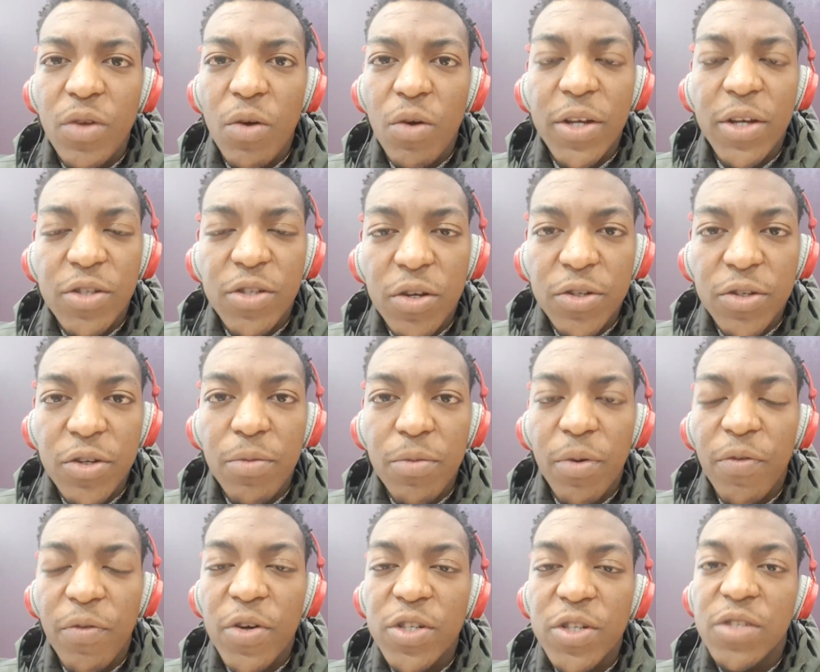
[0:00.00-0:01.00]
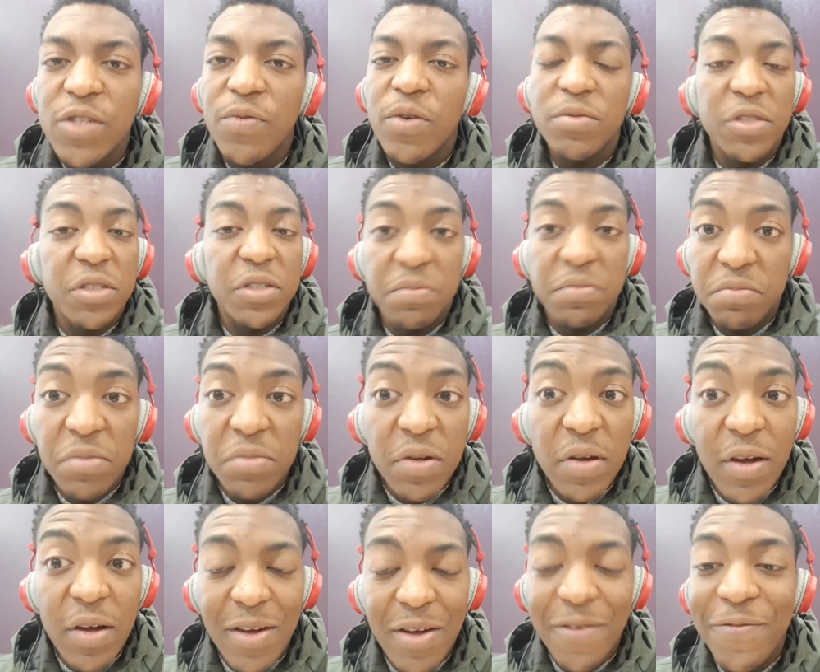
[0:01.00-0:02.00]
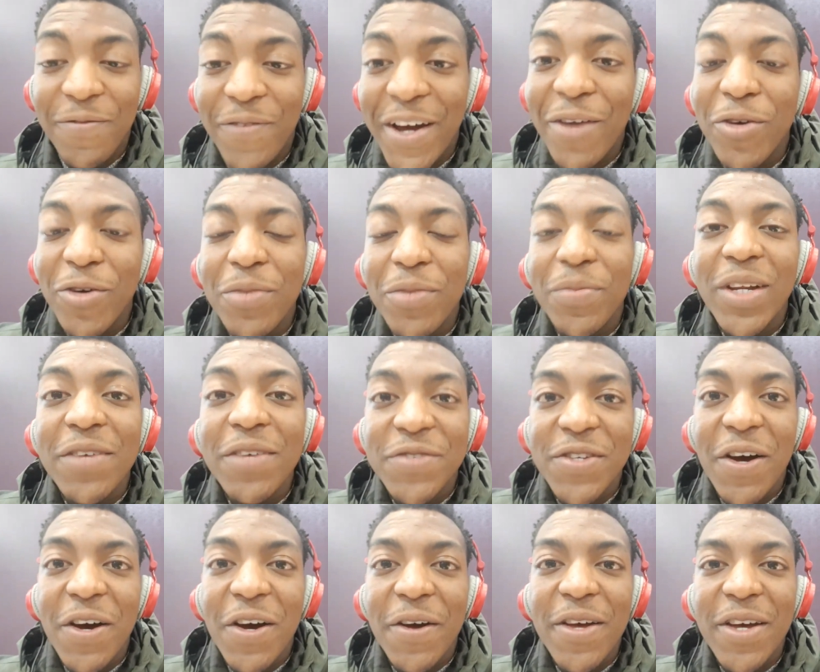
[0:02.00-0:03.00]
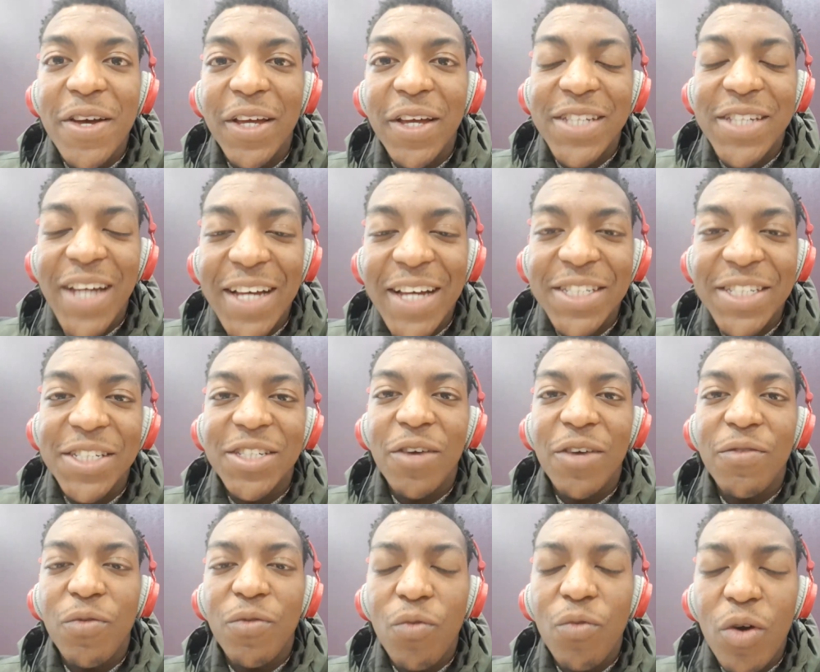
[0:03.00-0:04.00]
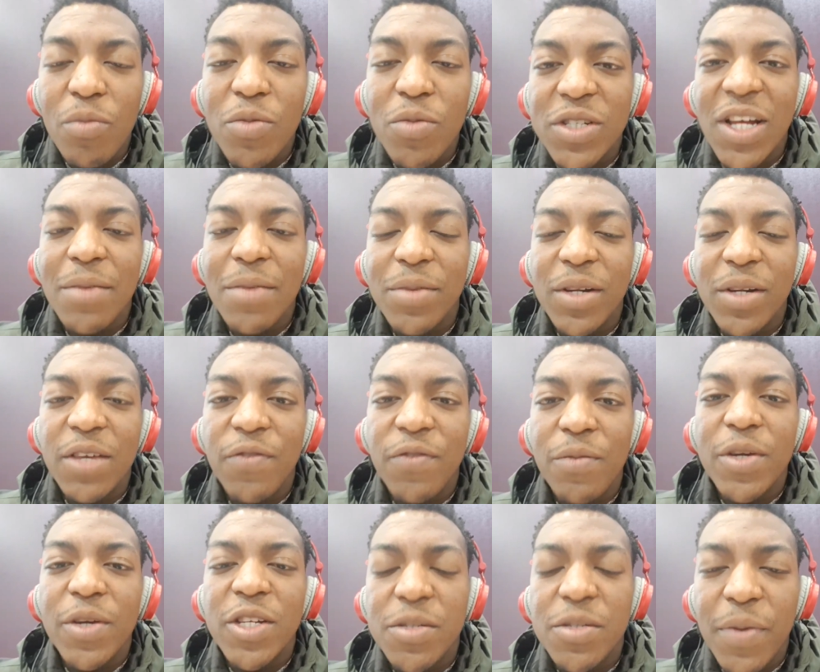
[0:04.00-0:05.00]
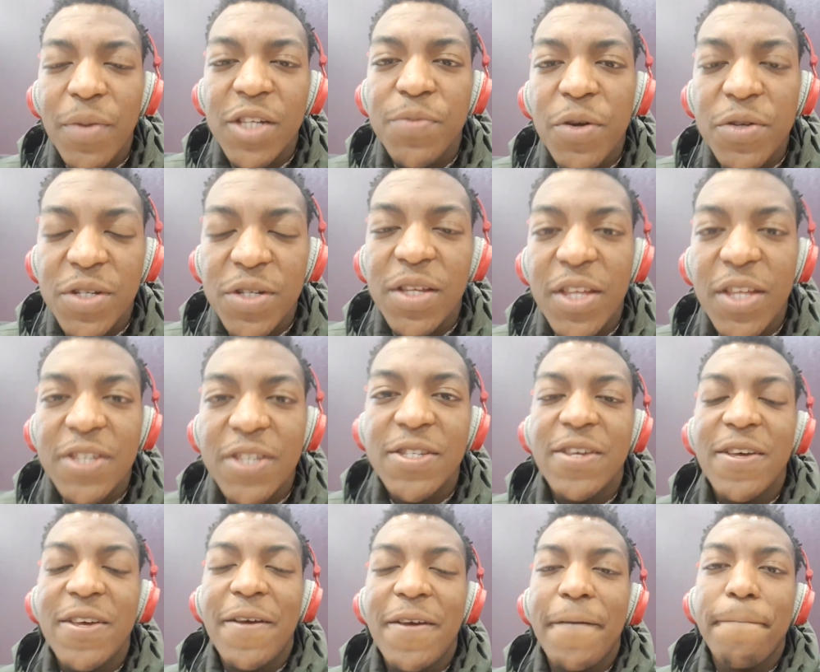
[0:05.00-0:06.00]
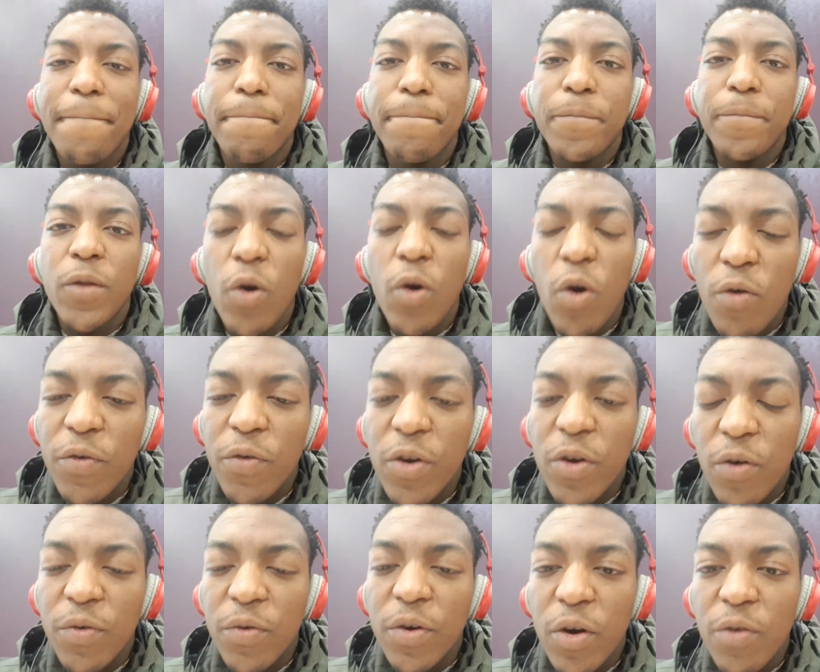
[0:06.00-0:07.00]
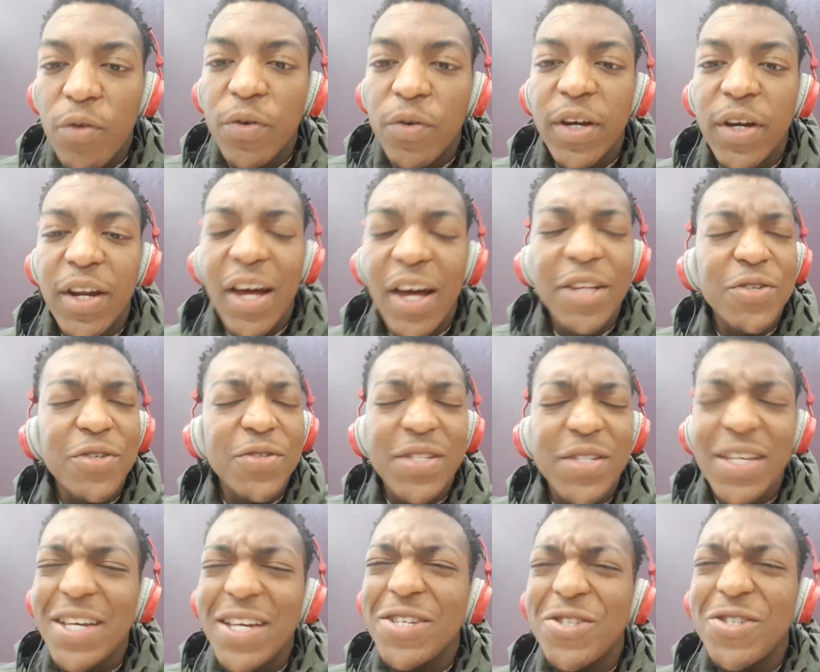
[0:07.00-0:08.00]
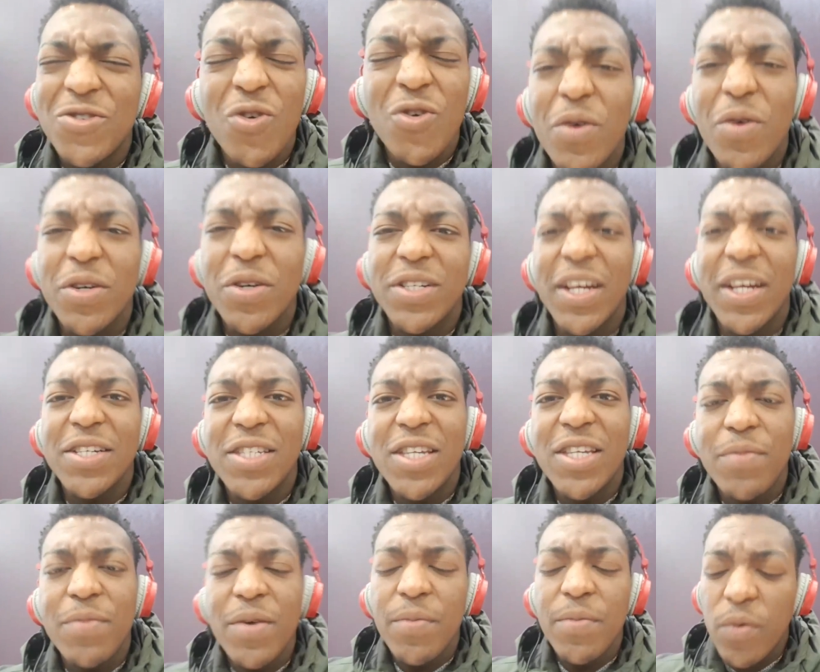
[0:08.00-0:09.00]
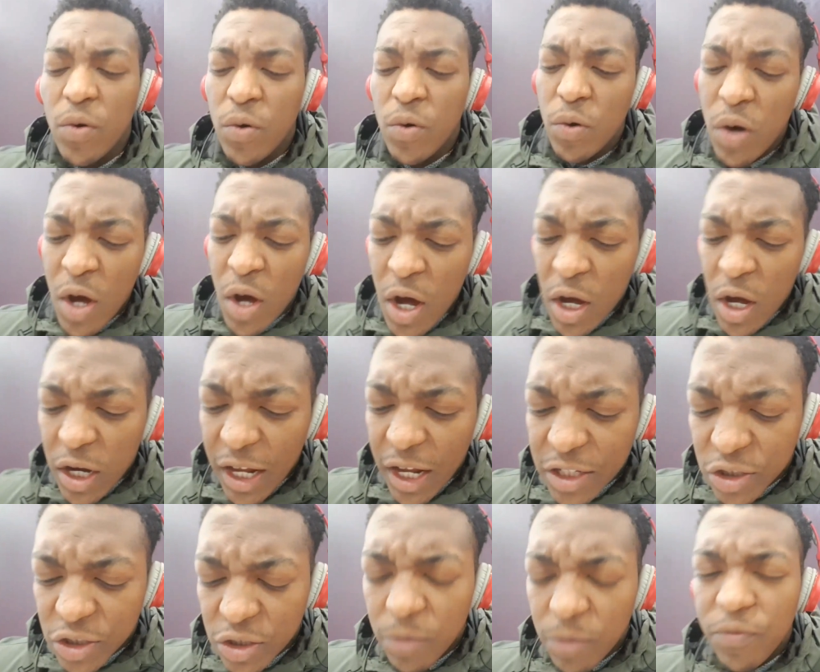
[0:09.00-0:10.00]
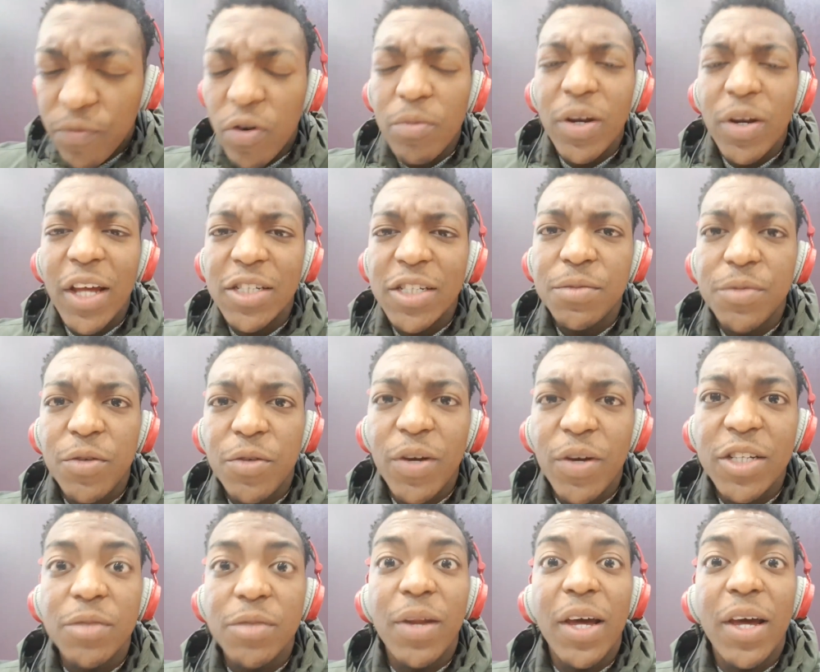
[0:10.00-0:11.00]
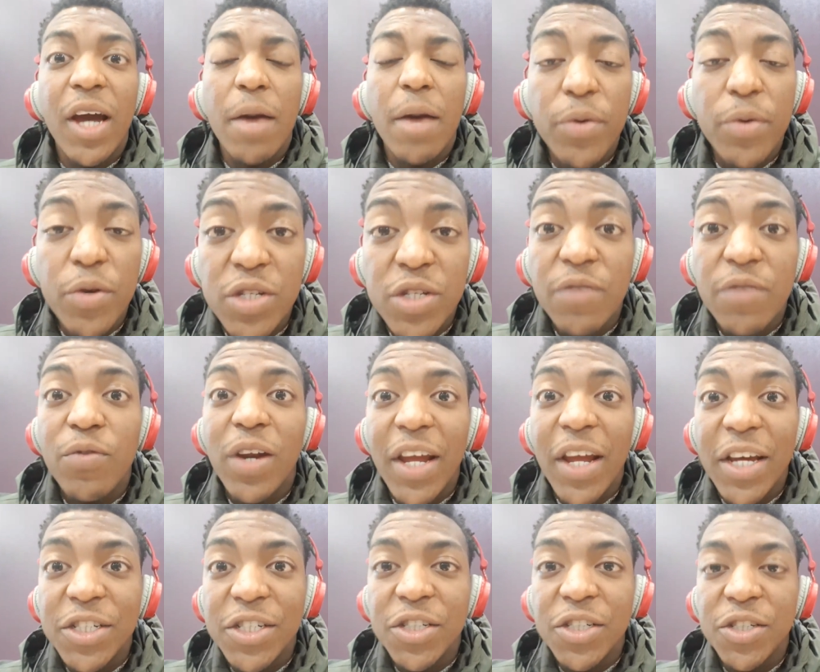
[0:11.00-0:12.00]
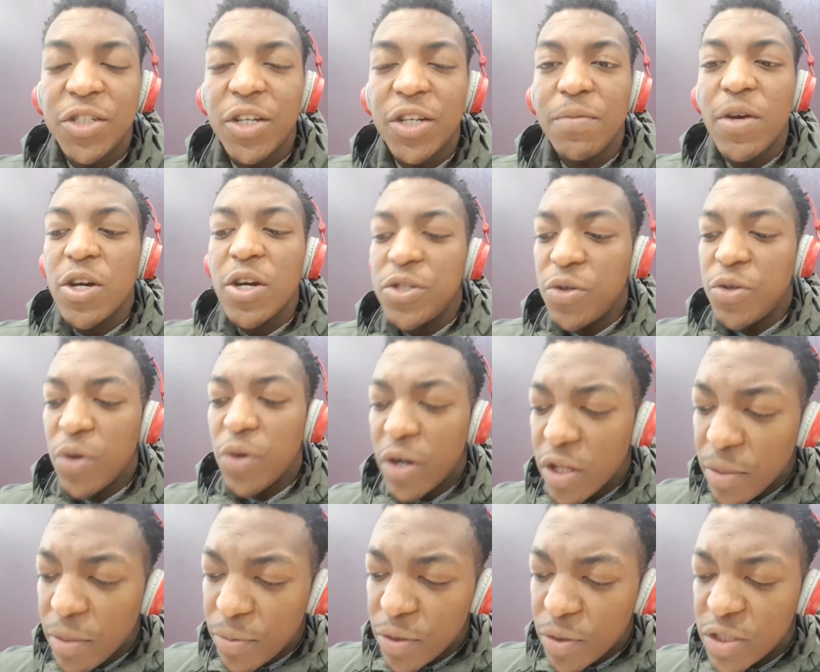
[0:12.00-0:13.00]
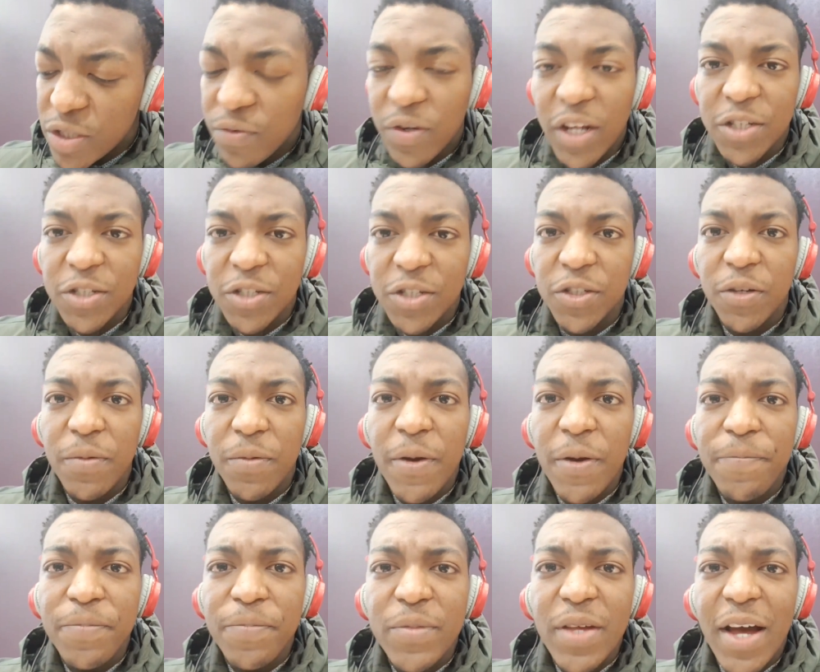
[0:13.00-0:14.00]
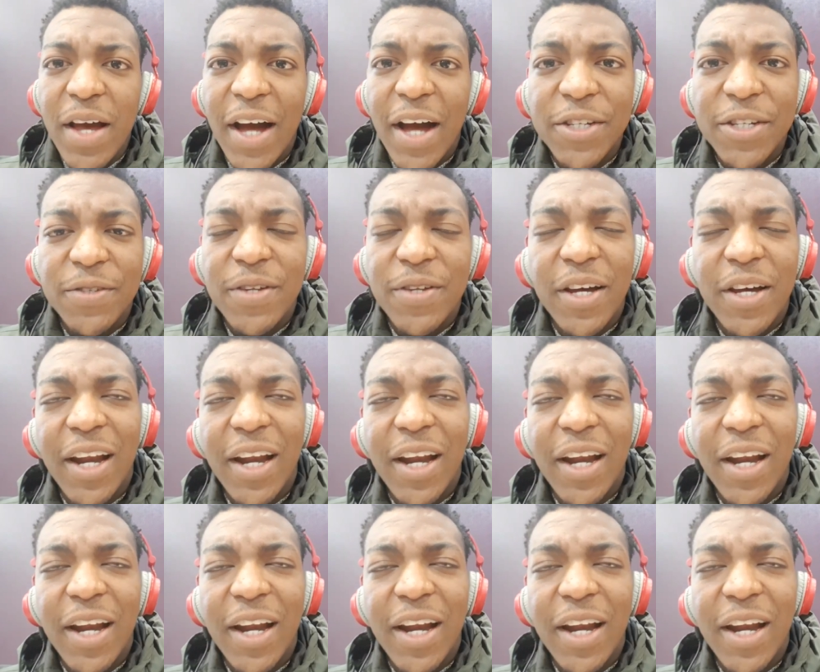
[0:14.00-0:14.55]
Right? It's on you. But first of all, just find out what your beliefs are. You need to ask yourself, what must I believe for me to be experiencing this? Over and over and over again. And you see it so much. Like, you see people who like jump from relationship to relationship, like abusive relationship to another abusive relationship, and